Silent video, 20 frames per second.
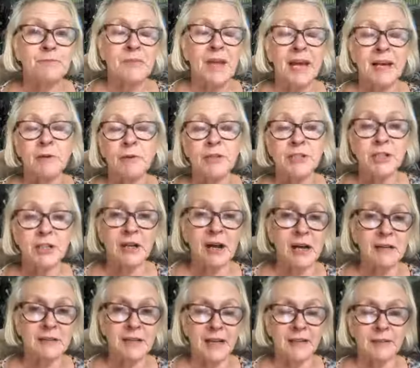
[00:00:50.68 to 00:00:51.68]
anyway, she
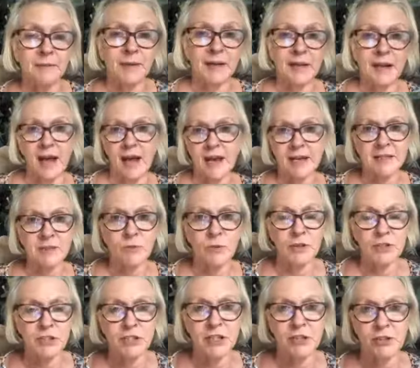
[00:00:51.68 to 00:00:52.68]
contacted me and asked
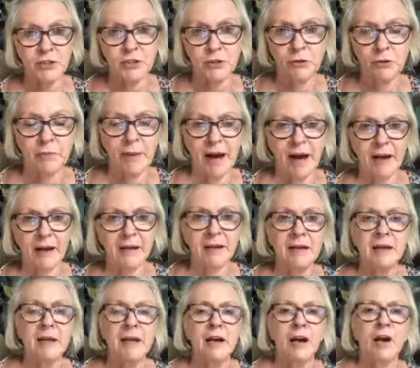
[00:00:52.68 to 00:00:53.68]
what she could do about it.
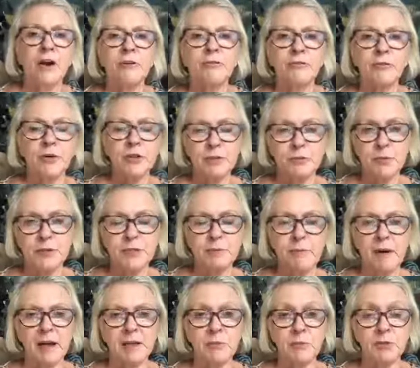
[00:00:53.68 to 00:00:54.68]
Her first
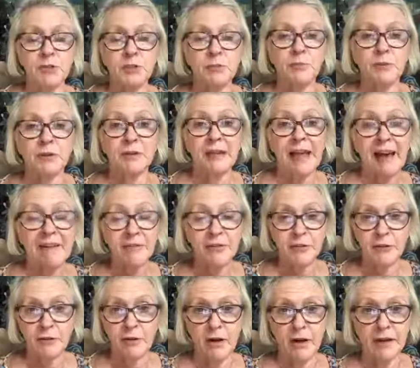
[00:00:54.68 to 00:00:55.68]
response was to put
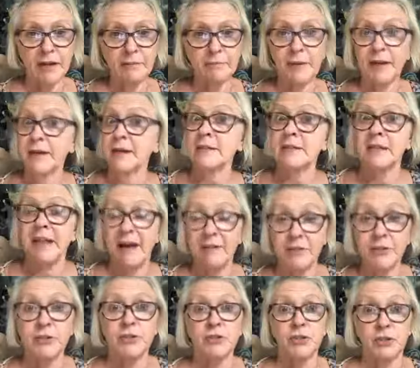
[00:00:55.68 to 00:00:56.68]
lavender on it because
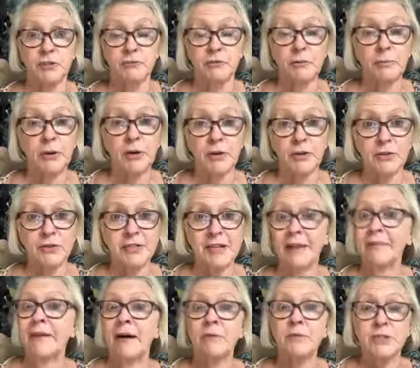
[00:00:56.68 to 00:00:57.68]
lavender is good for burns,
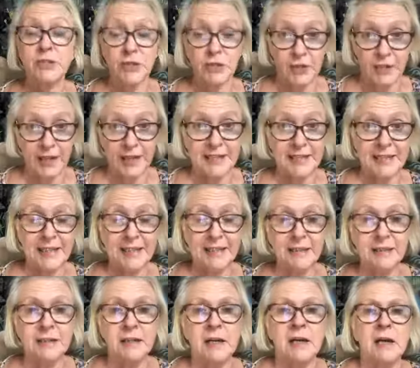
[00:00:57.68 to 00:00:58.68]
and that was a good
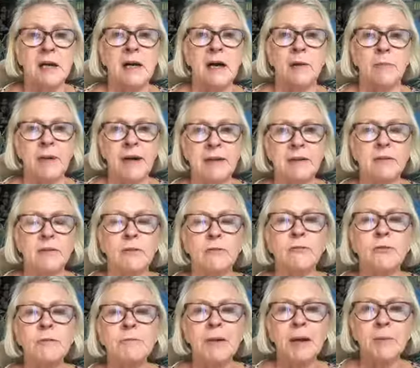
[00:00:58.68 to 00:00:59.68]
idea. But
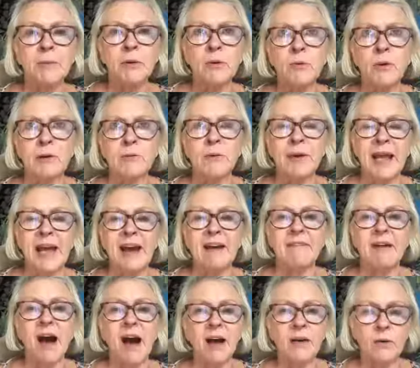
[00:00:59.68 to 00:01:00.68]
remember, when we
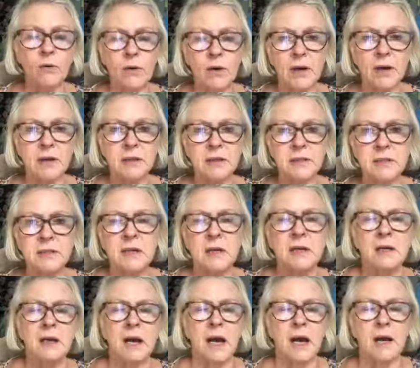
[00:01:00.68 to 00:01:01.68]
have hot oils,
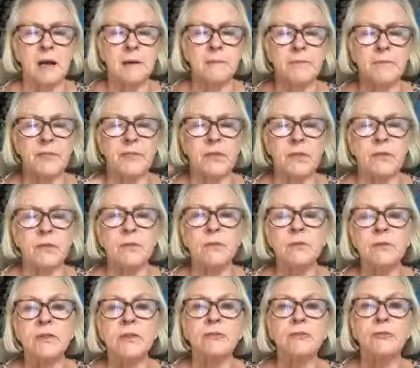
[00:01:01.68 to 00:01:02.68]

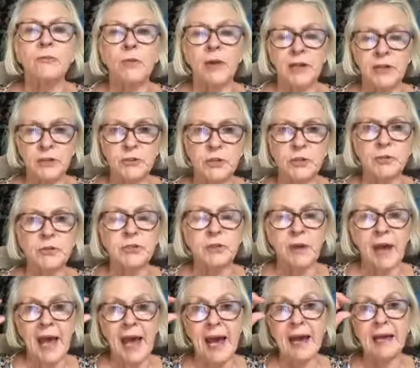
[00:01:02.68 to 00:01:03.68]
what you do is you
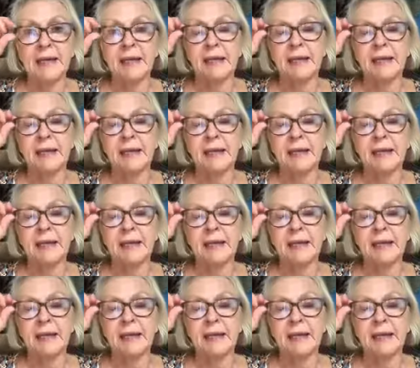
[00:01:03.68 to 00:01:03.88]
add a